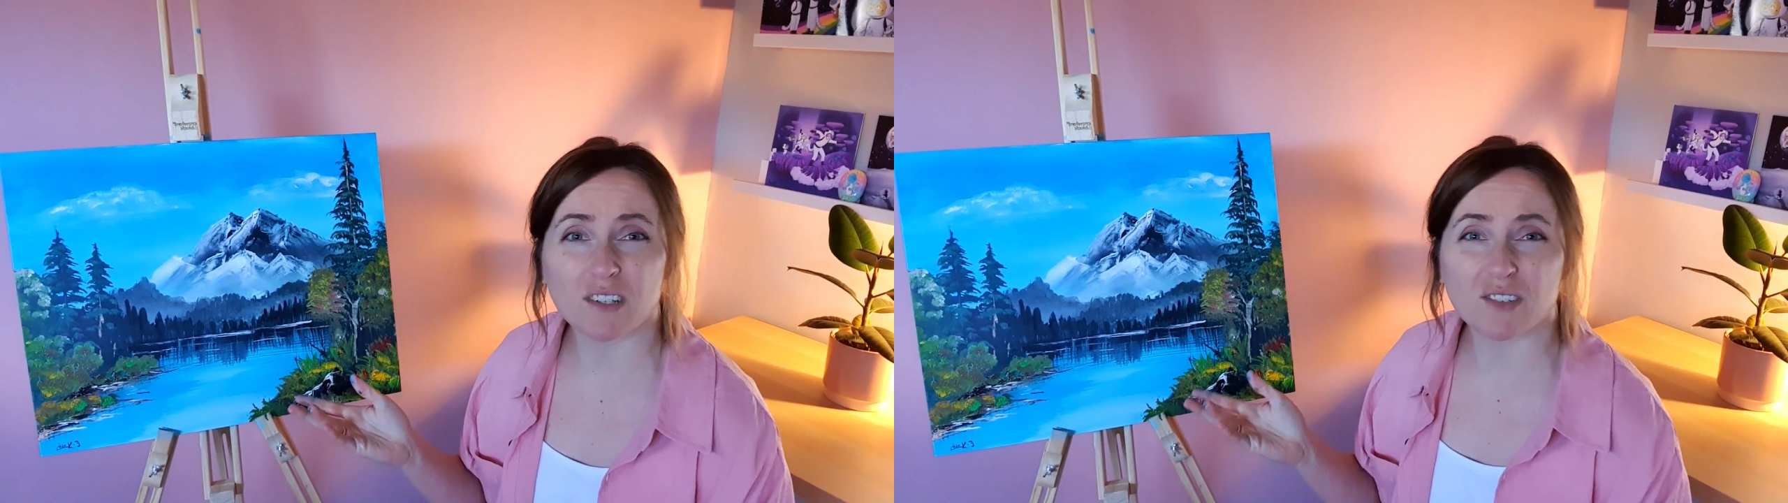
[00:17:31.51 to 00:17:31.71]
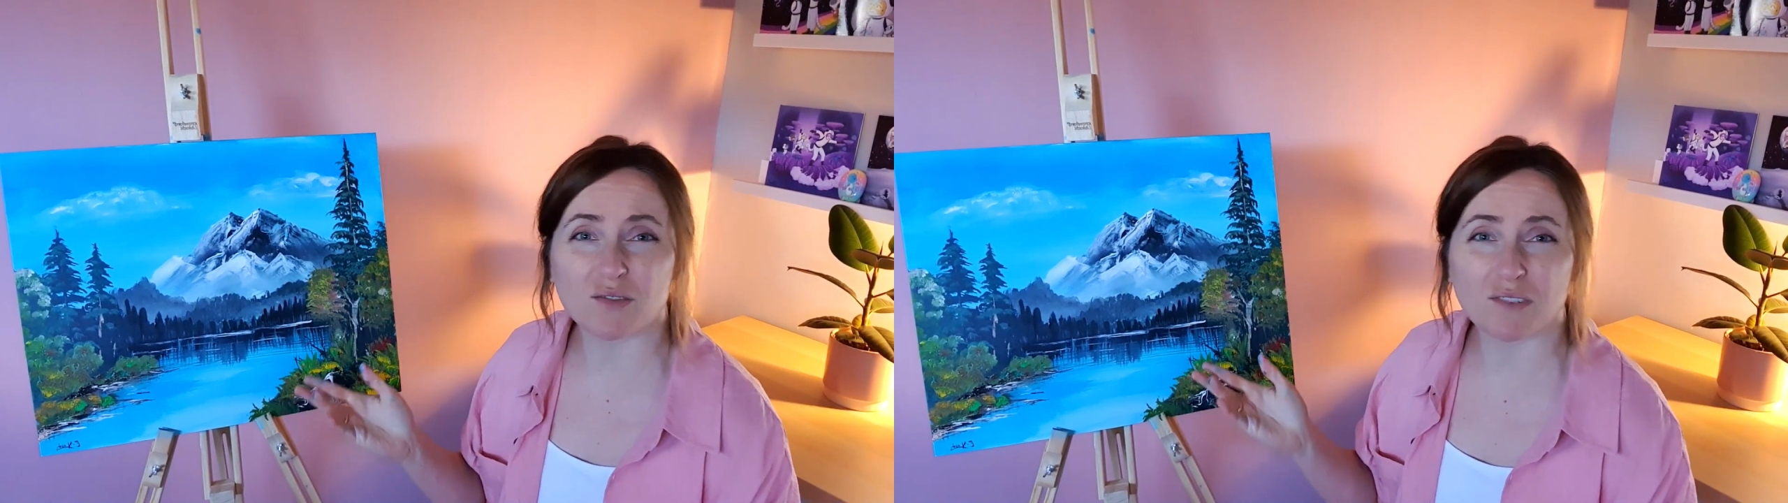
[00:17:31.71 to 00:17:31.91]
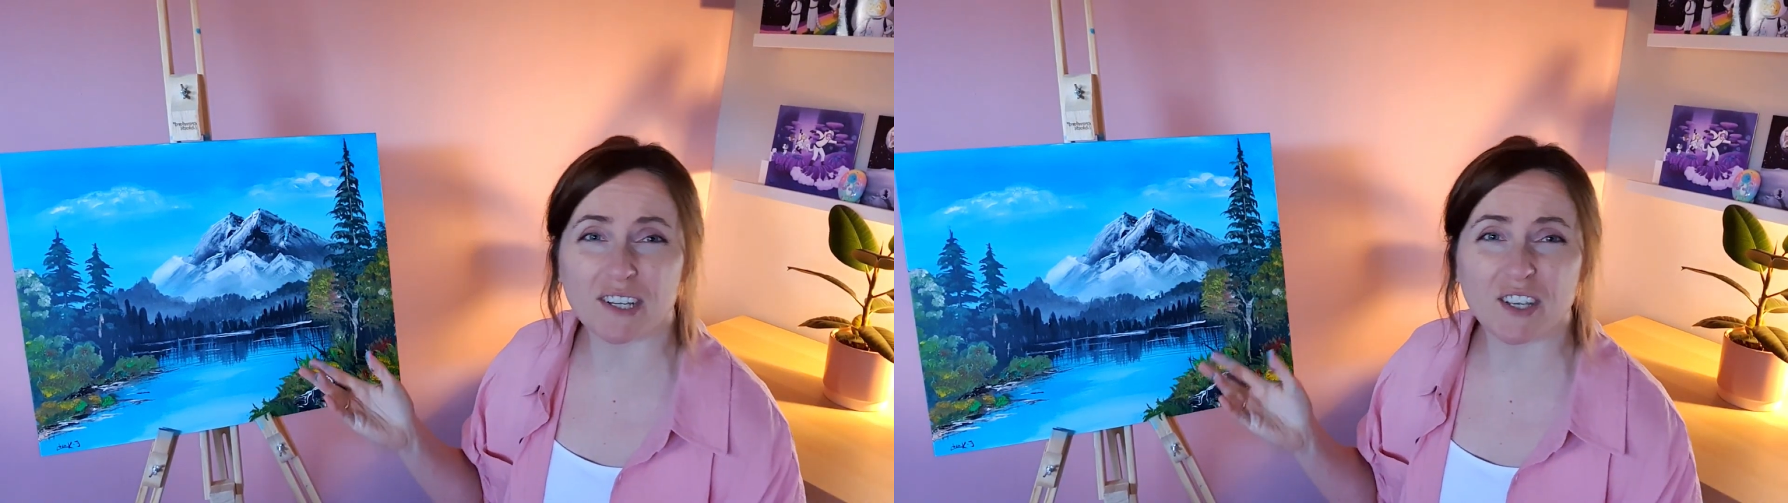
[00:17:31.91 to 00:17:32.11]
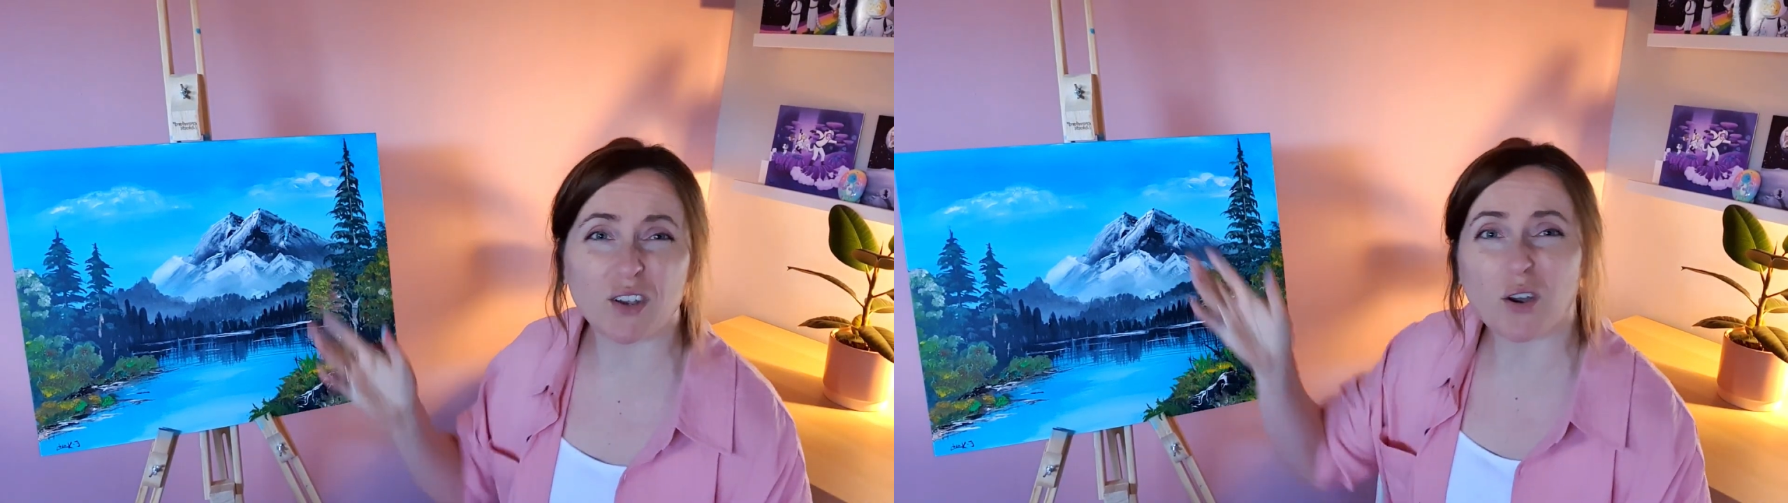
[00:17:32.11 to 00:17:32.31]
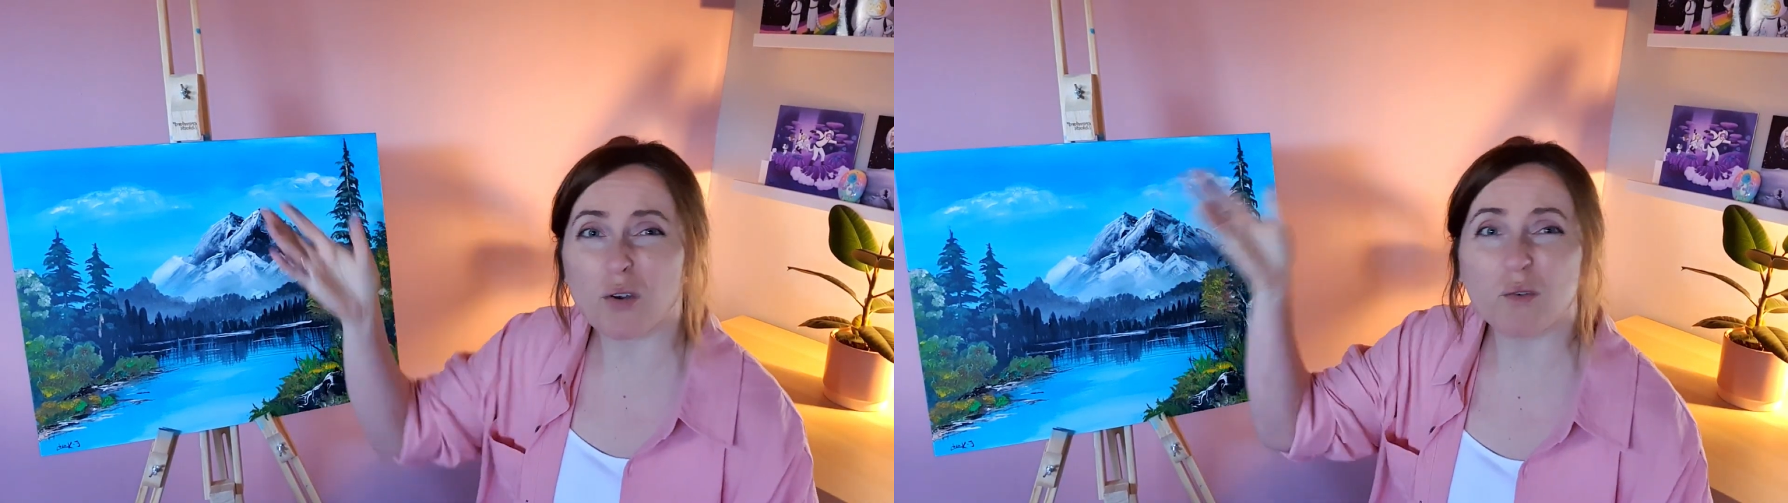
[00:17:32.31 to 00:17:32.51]
It doesn't really
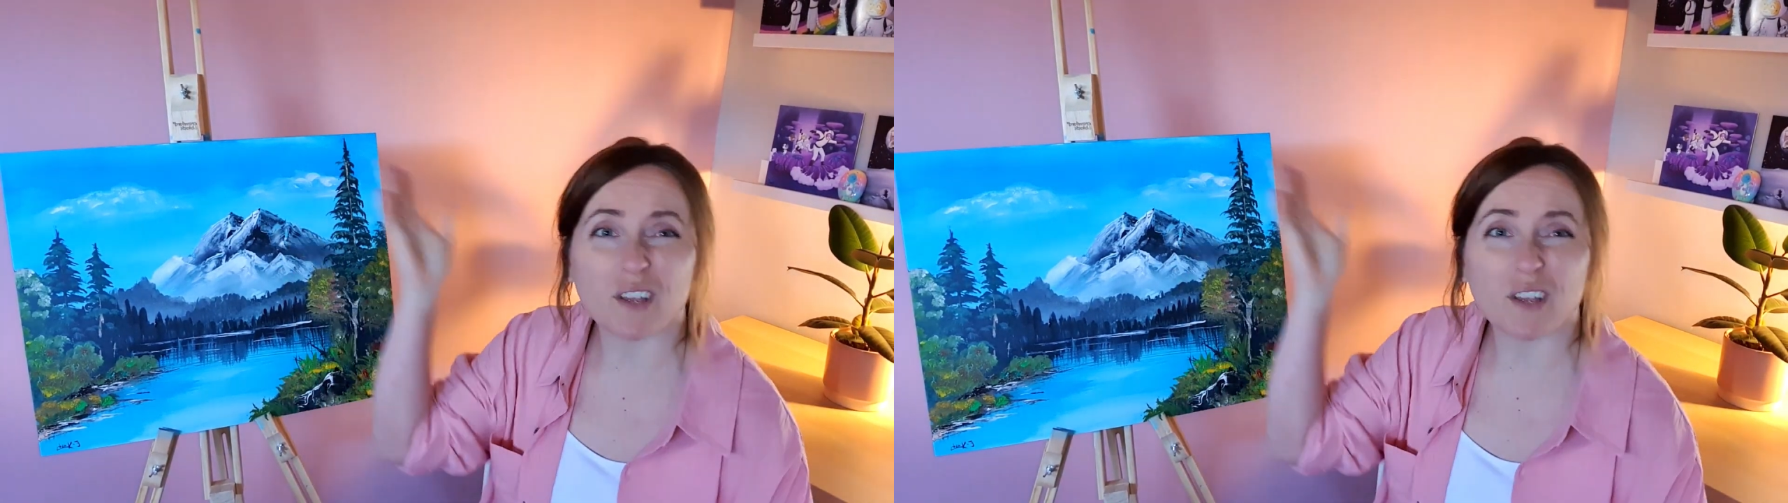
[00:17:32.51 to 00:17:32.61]
go